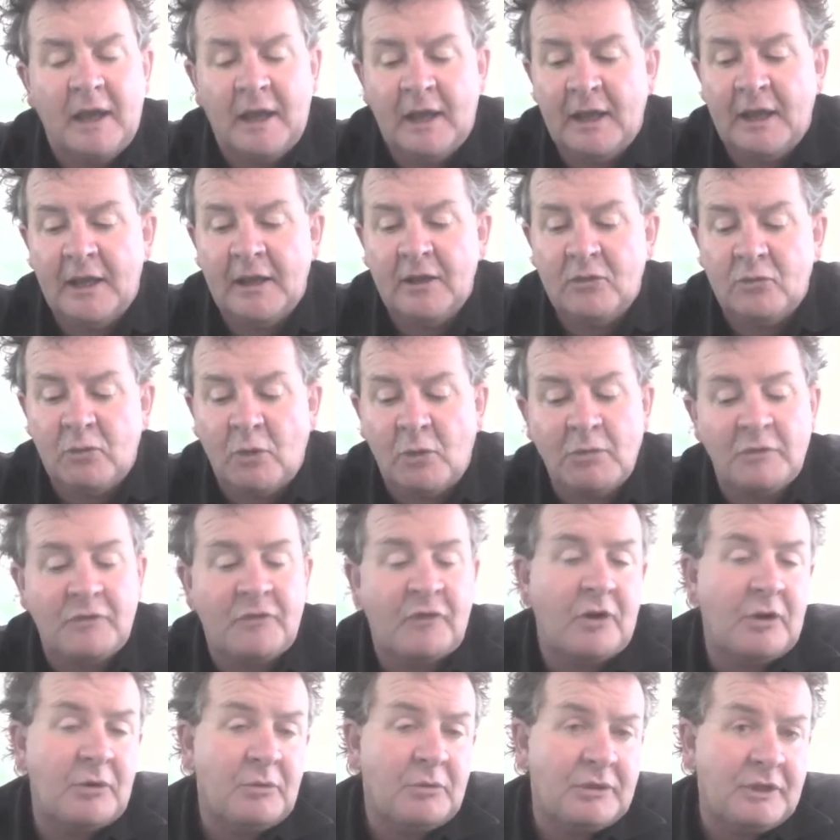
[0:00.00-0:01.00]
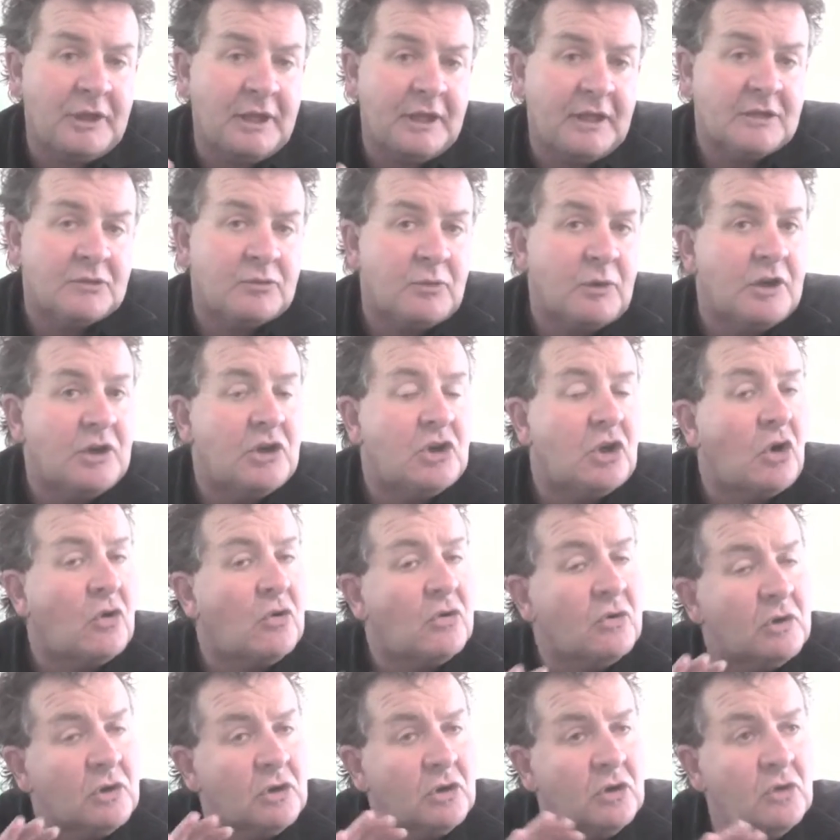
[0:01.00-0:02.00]
And what we're finding with these, we
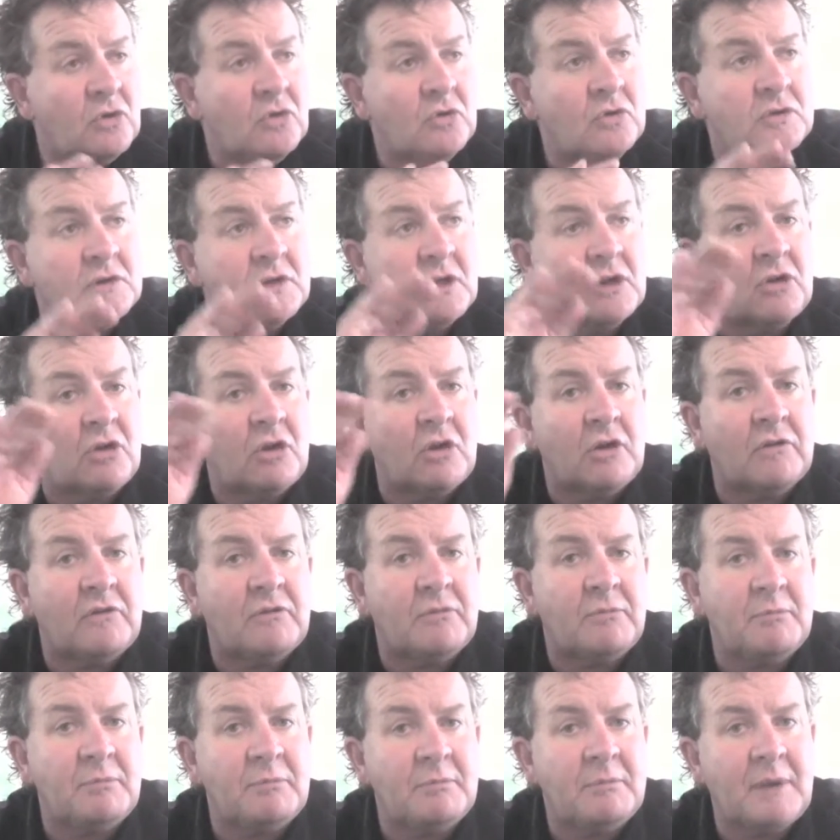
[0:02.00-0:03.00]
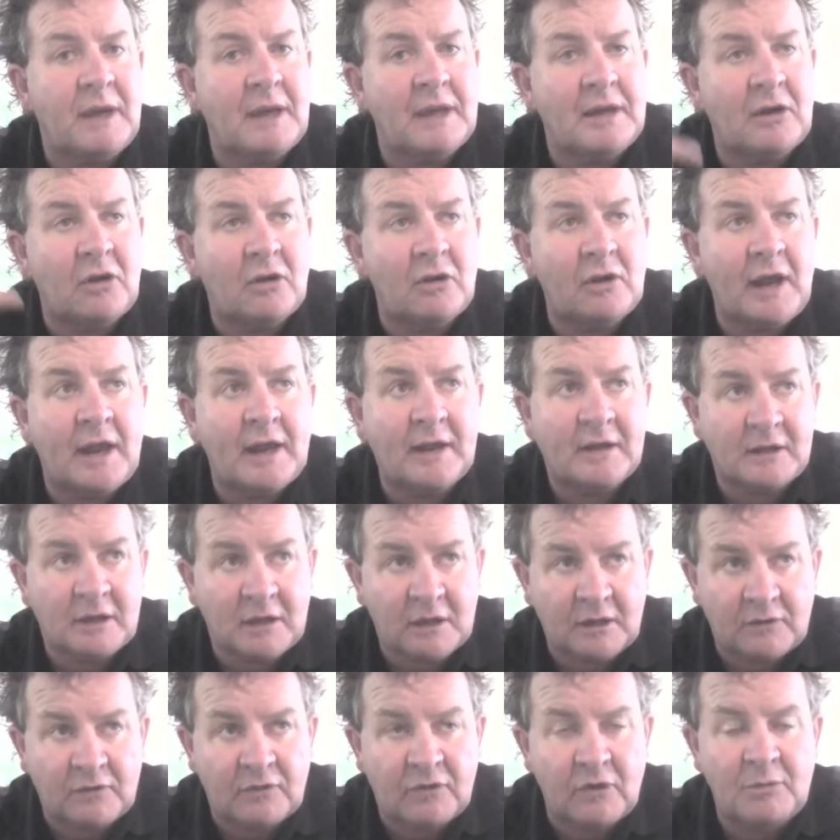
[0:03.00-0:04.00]
don't use a lot of
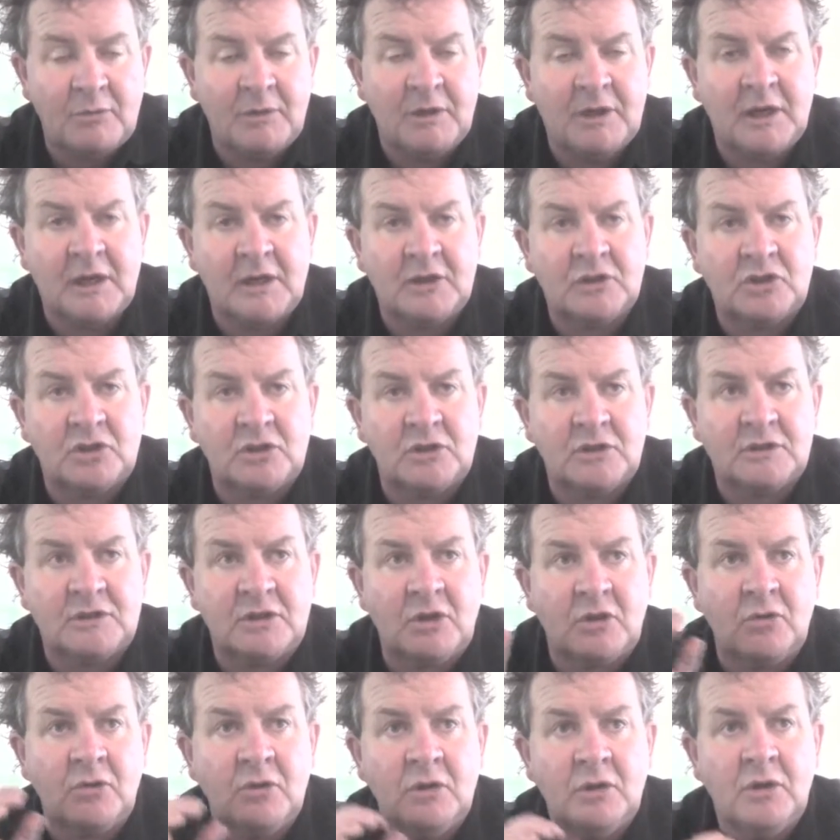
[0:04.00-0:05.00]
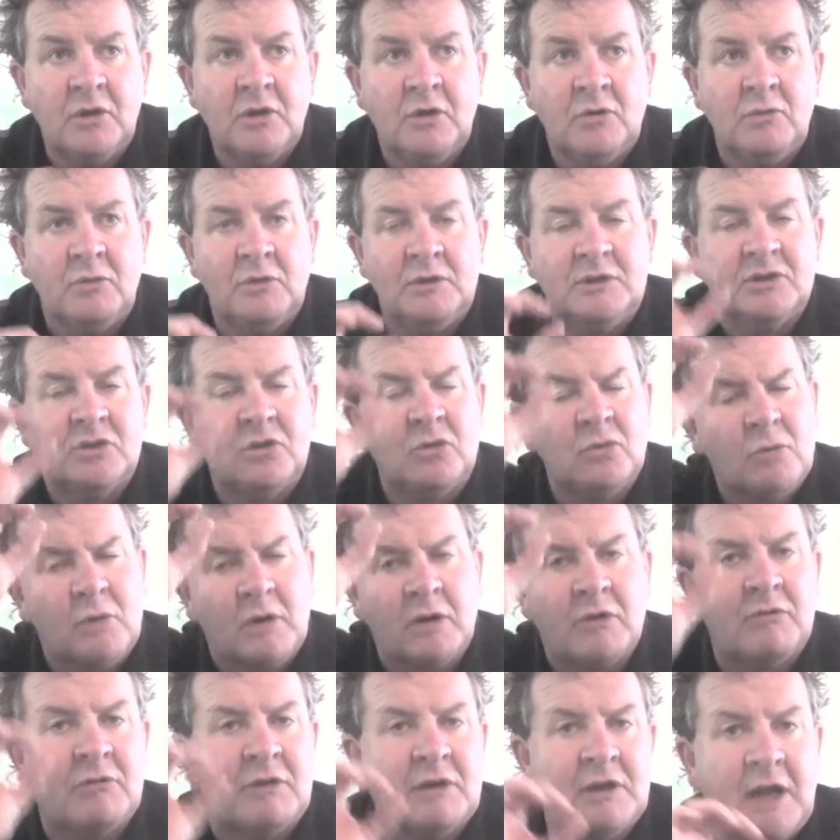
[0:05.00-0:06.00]
malolactic fermentation, so we still
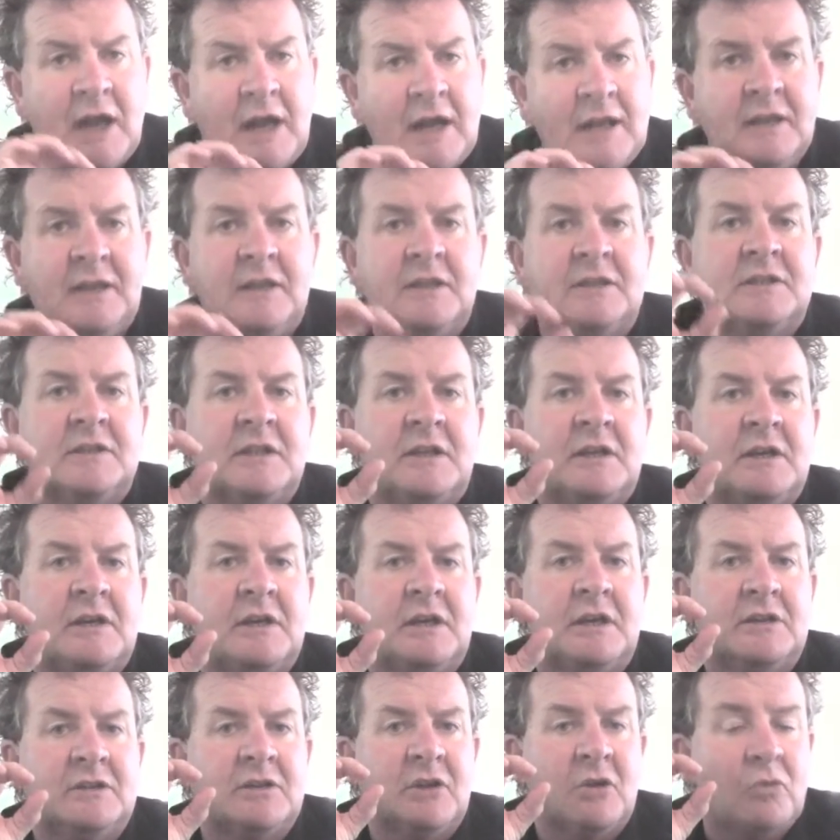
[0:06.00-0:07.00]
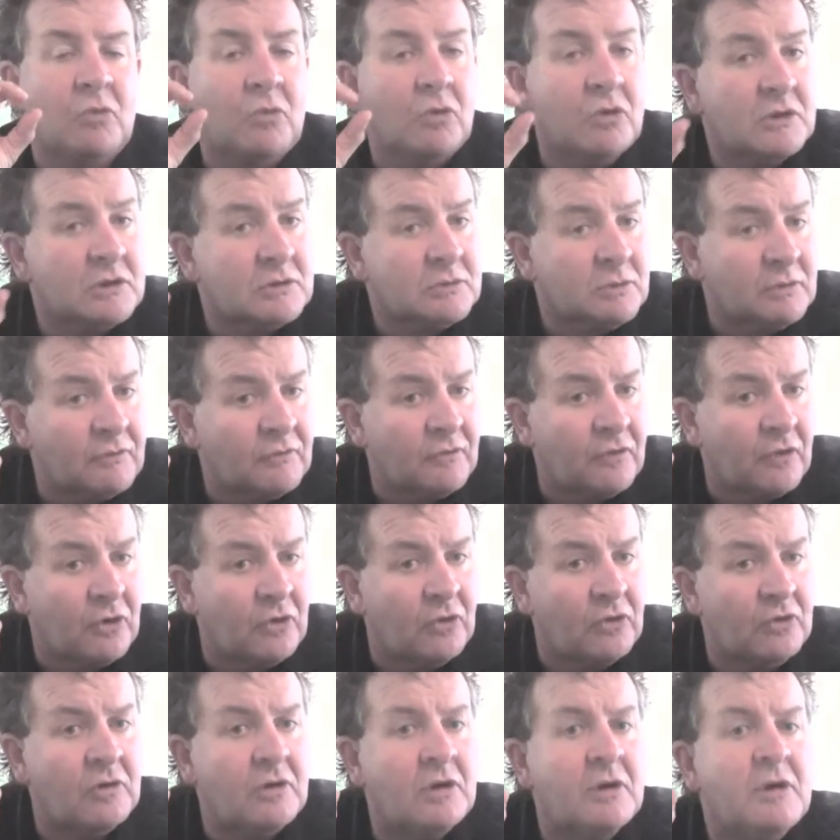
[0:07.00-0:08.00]
want to retain the acidity, so it works with
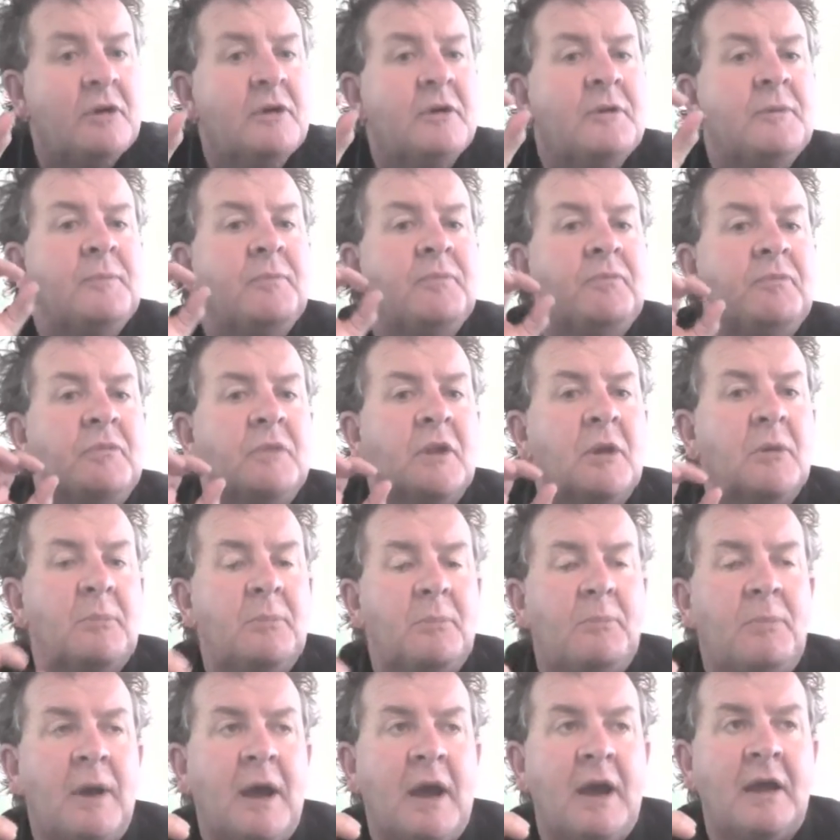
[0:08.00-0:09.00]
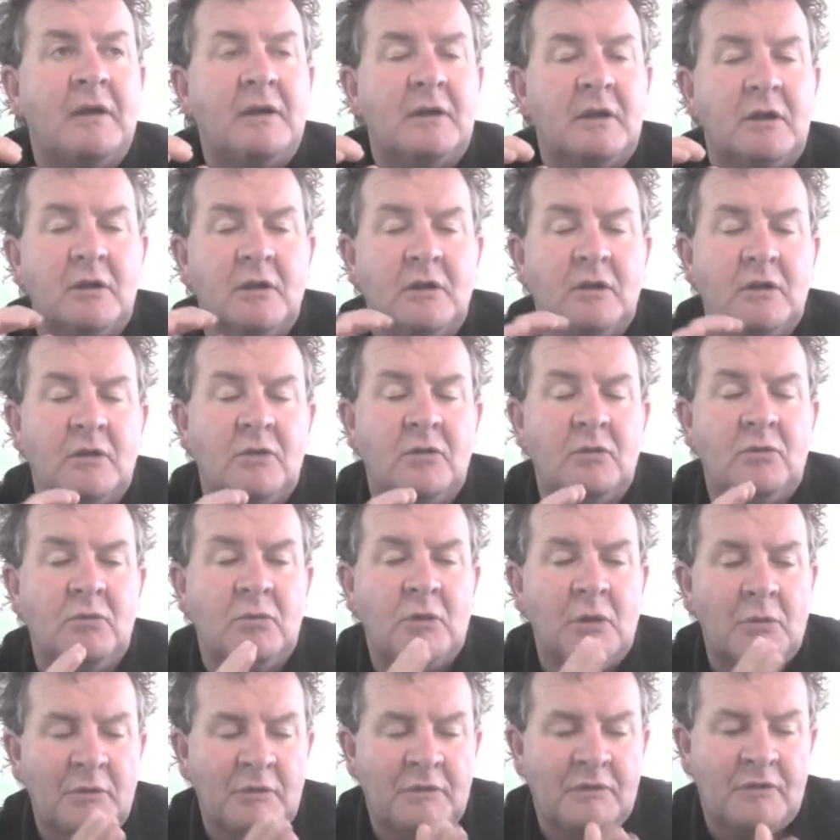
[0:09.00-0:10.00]
food, but
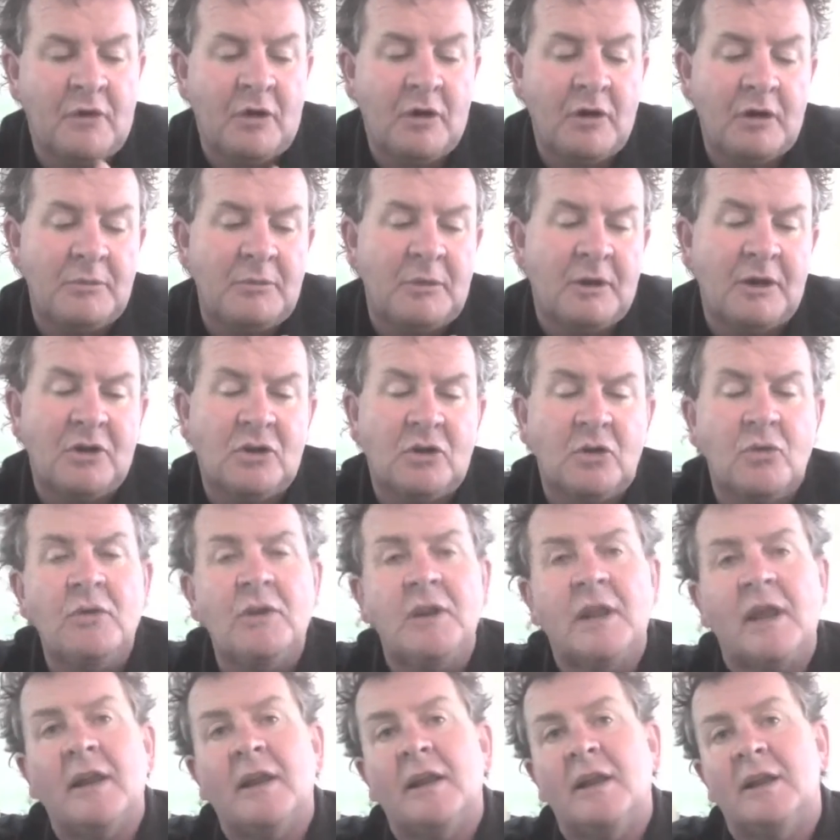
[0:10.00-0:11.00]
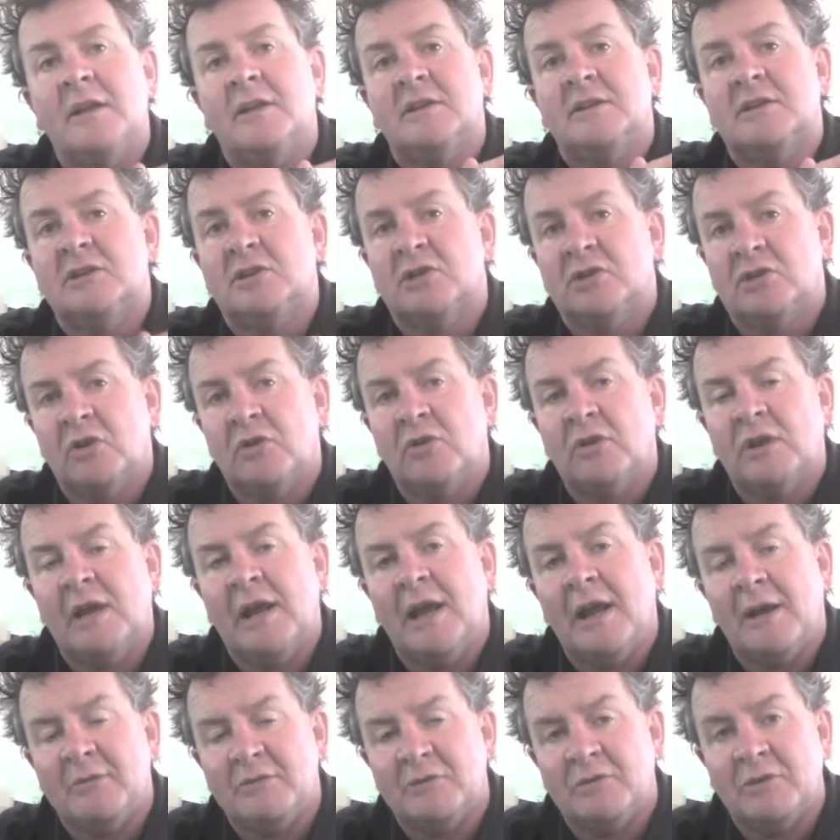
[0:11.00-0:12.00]
what we're finding by doing that, it certainly
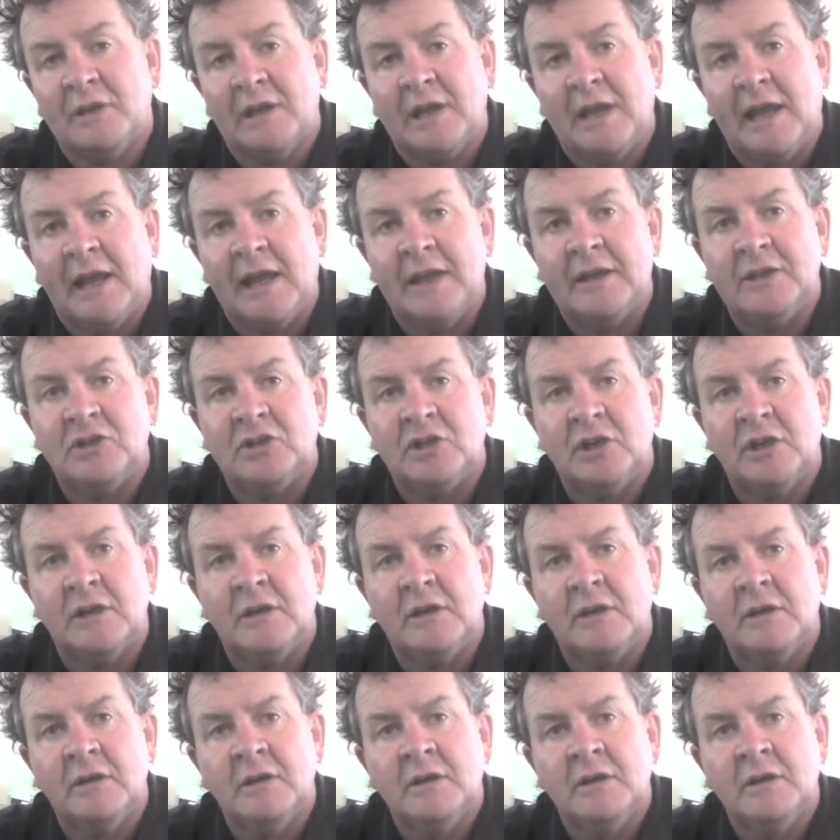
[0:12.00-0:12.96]
helps with the aging.